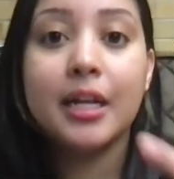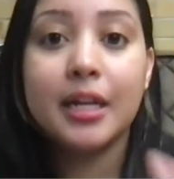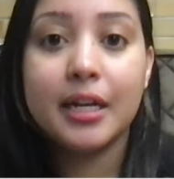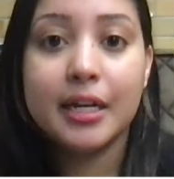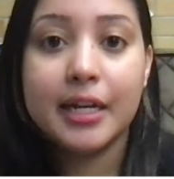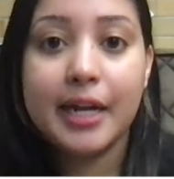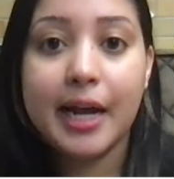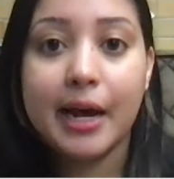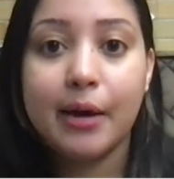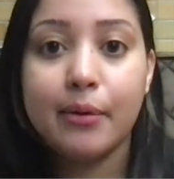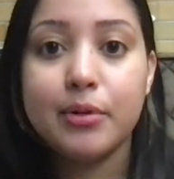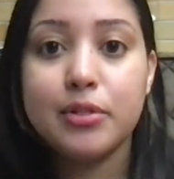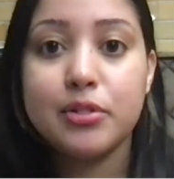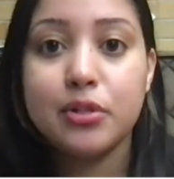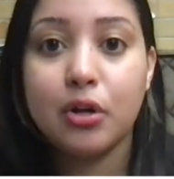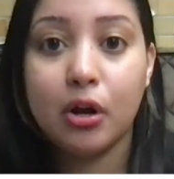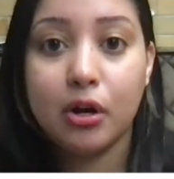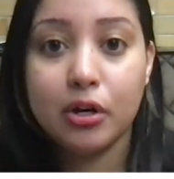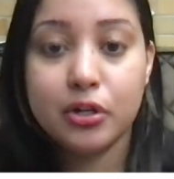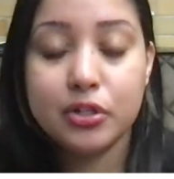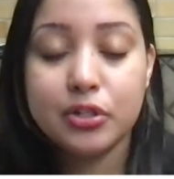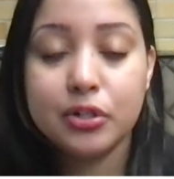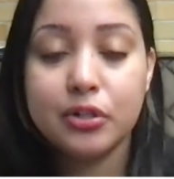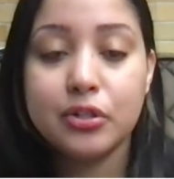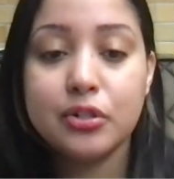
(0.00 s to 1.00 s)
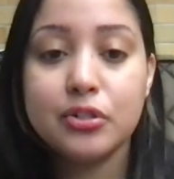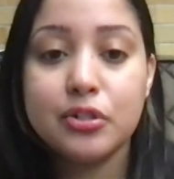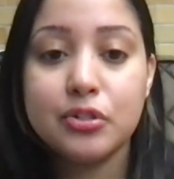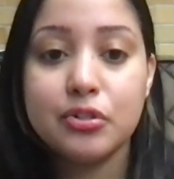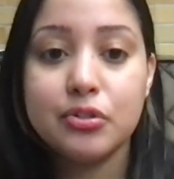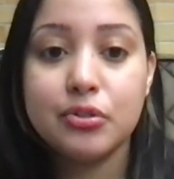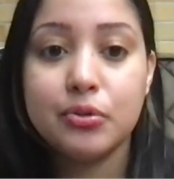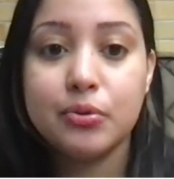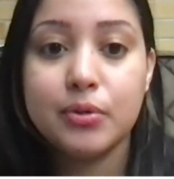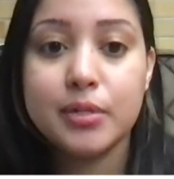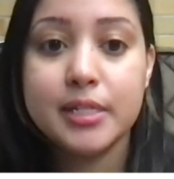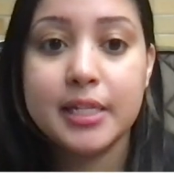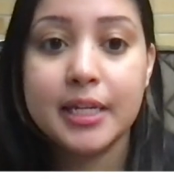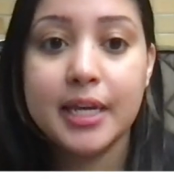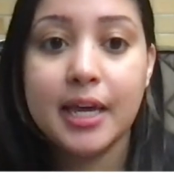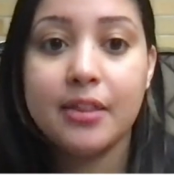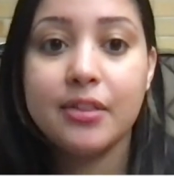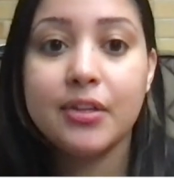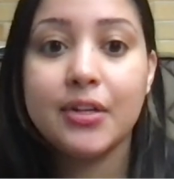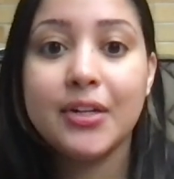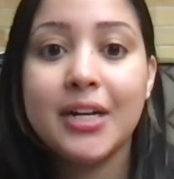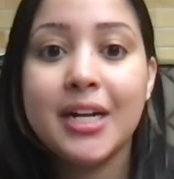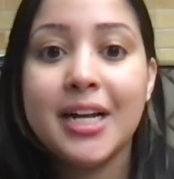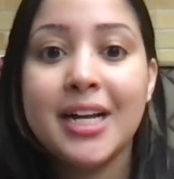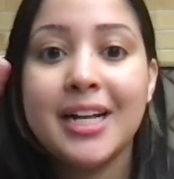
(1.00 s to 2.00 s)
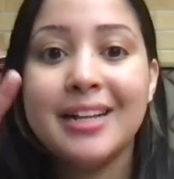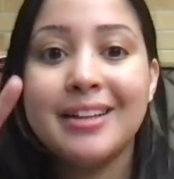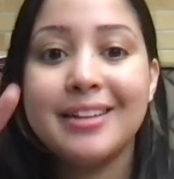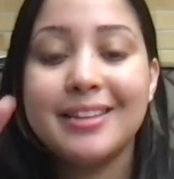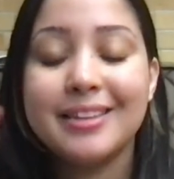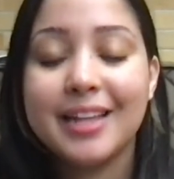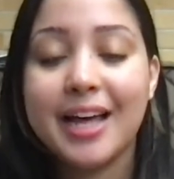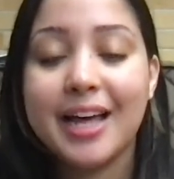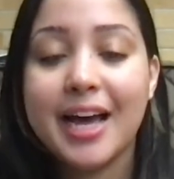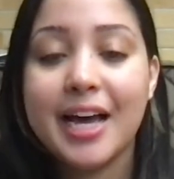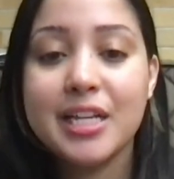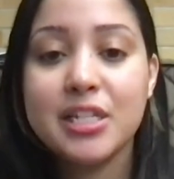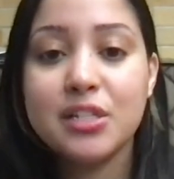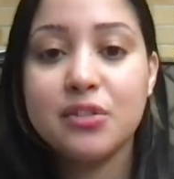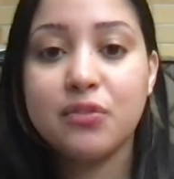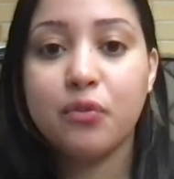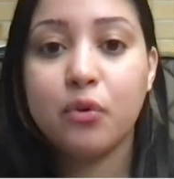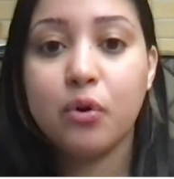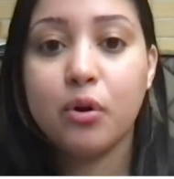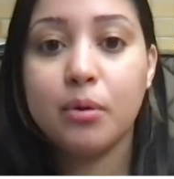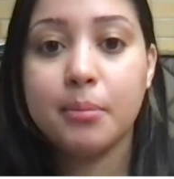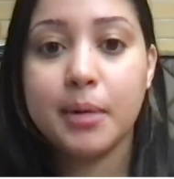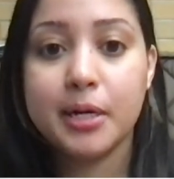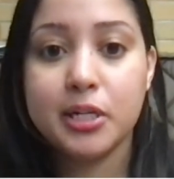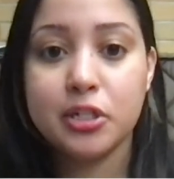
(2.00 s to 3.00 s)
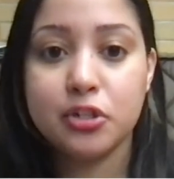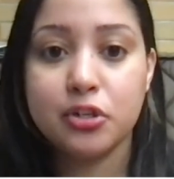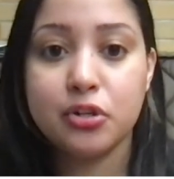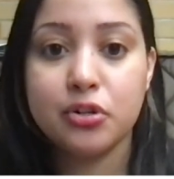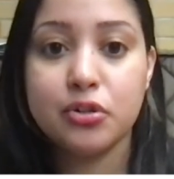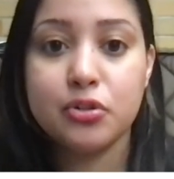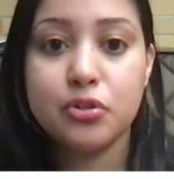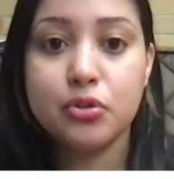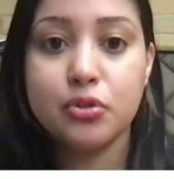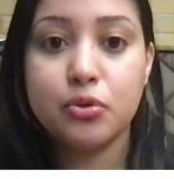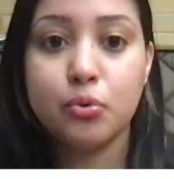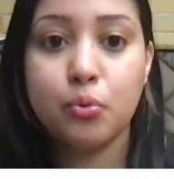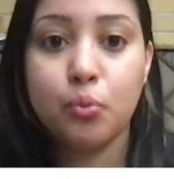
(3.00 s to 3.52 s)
Now it's our turn to do it together. Last four measures.